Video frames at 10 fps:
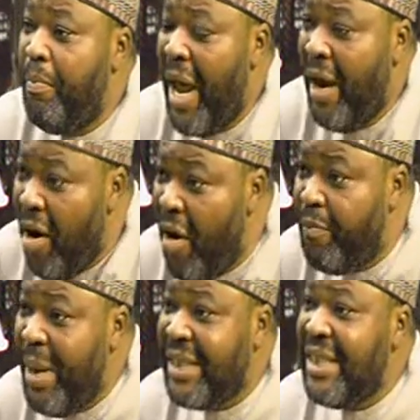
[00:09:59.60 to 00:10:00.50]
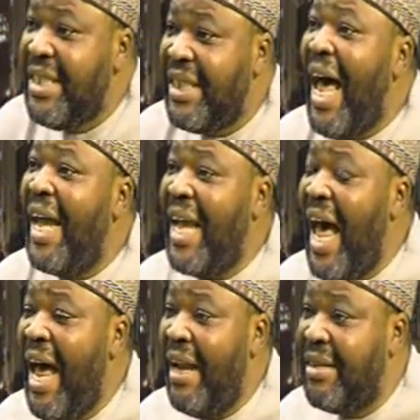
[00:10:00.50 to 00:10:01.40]
a lot of persons are
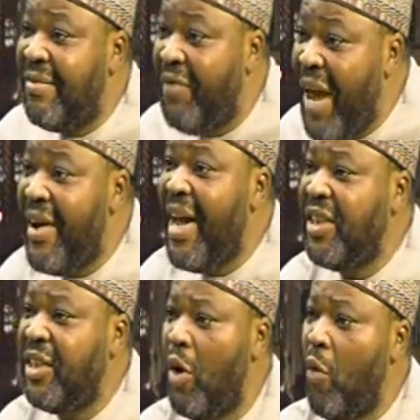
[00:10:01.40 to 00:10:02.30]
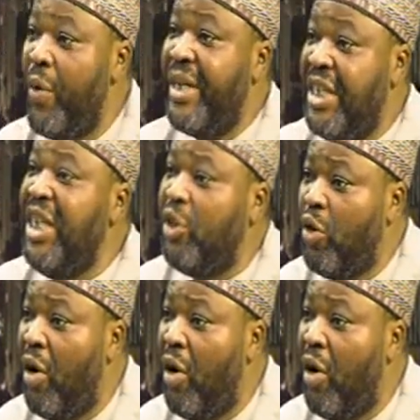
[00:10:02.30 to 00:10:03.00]
at variance with each